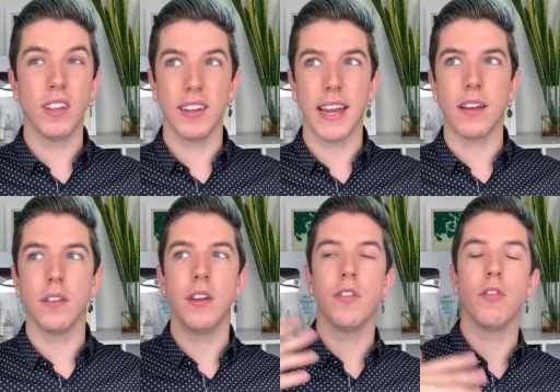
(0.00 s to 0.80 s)
like
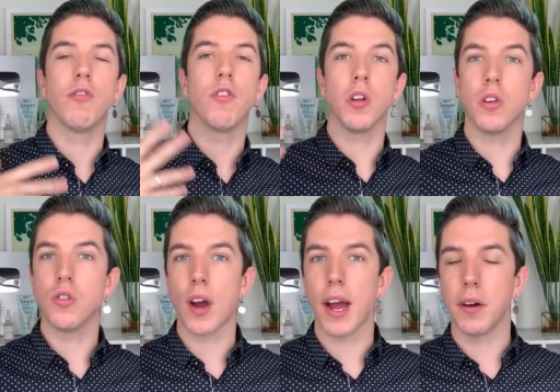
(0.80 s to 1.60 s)
even further
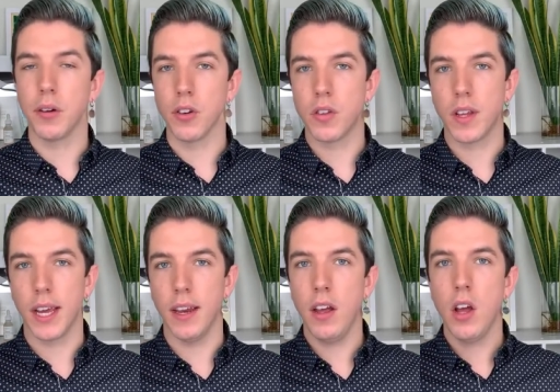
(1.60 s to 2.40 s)
dry out your
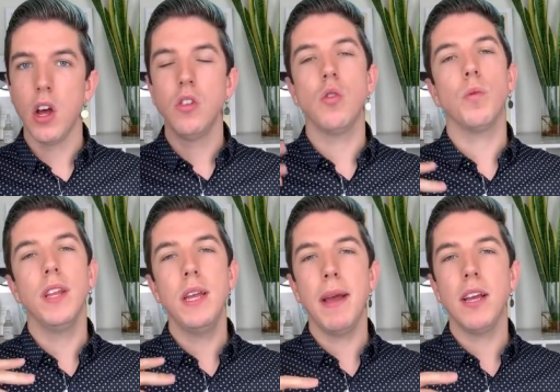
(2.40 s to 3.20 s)
skin. So
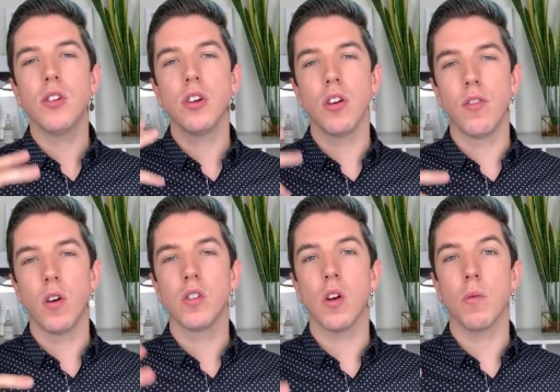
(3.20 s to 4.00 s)
really make sure you're
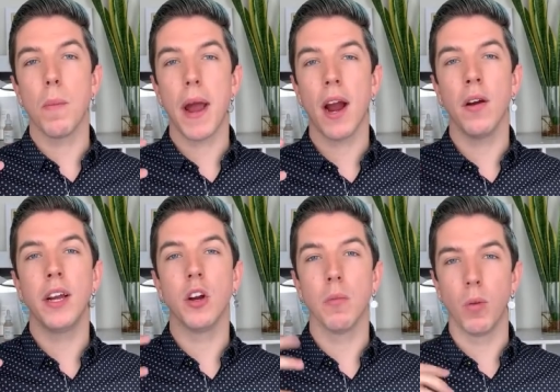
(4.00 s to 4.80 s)
focused on
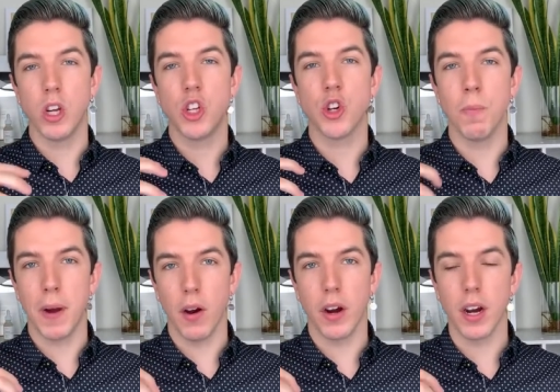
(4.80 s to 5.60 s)
repairing your moisture
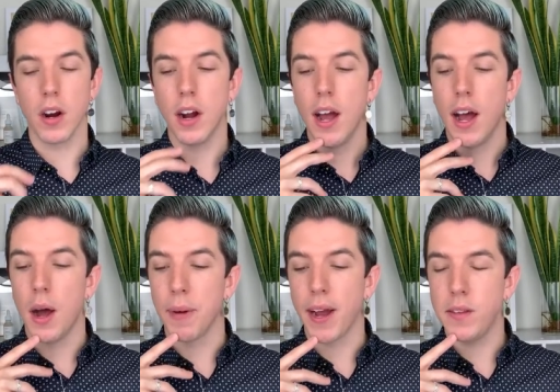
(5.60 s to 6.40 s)
barrier.
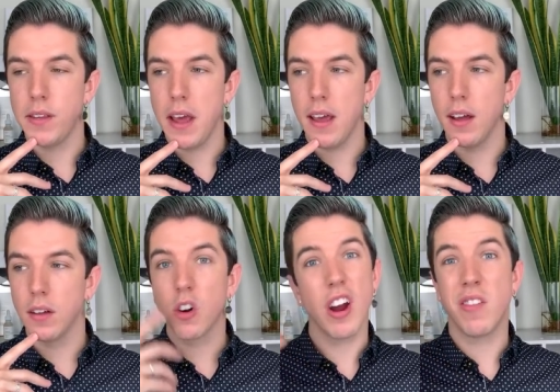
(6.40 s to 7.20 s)
Um, I'd say
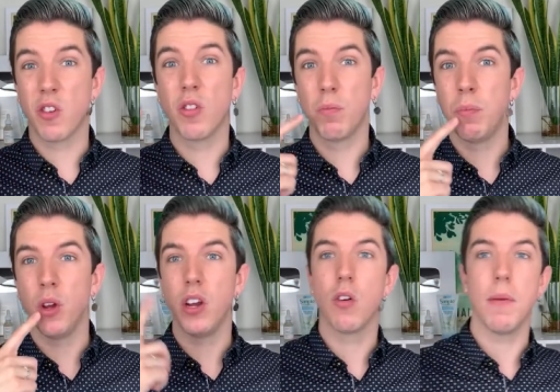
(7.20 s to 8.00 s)
Krave
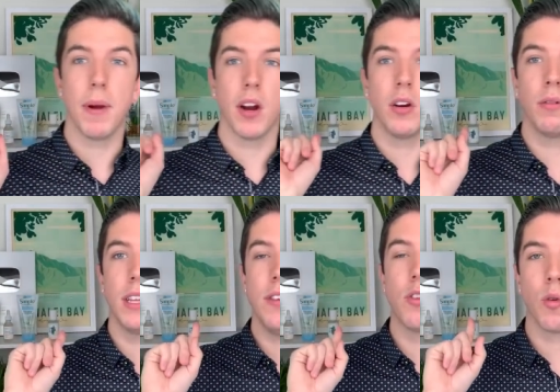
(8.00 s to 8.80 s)
Beauty Great Barrier
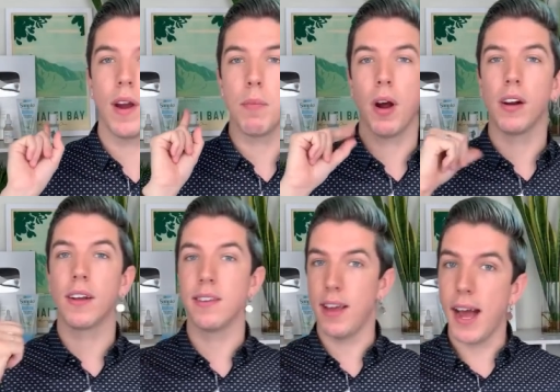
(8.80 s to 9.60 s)
Relief, great product
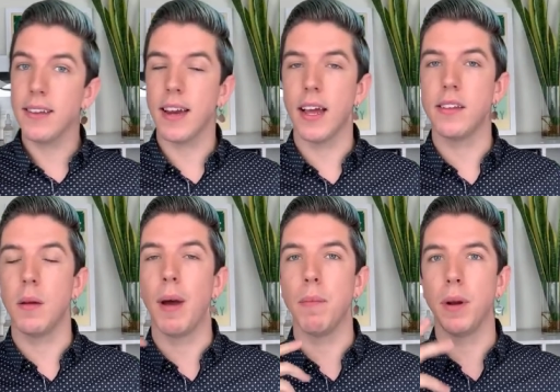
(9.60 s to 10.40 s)
because it has
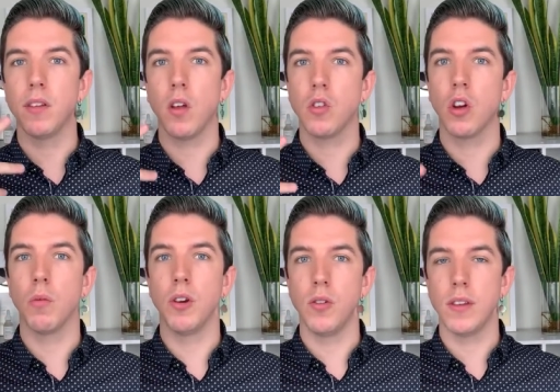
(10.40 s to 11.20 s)
niacinamide, but it's also going to
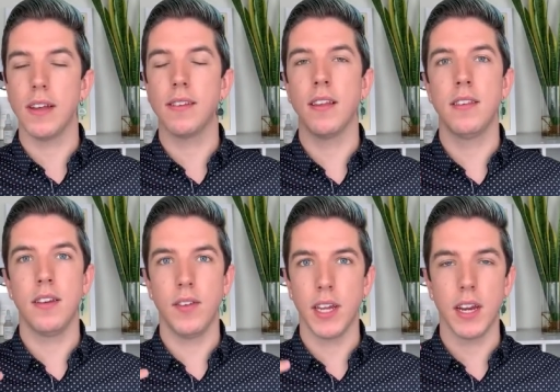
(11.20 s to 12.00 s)
reduce that
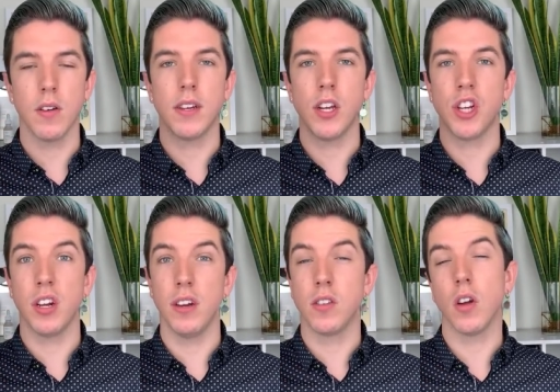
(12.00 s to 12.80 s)
sensitivity and irritation,
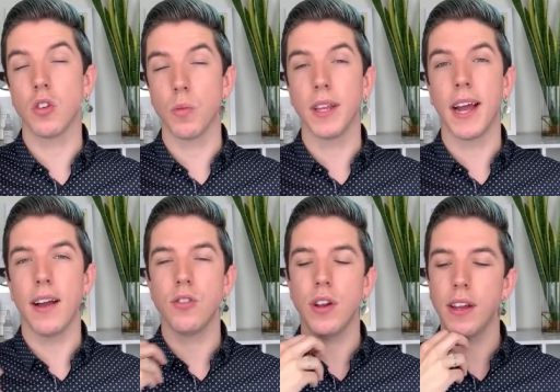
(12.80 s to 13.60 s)
and it's also really
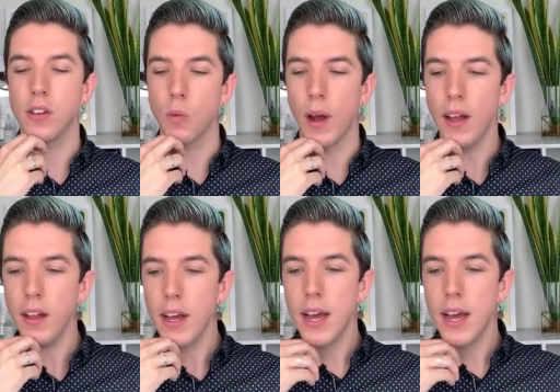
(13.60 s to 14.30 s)
hydrating as well.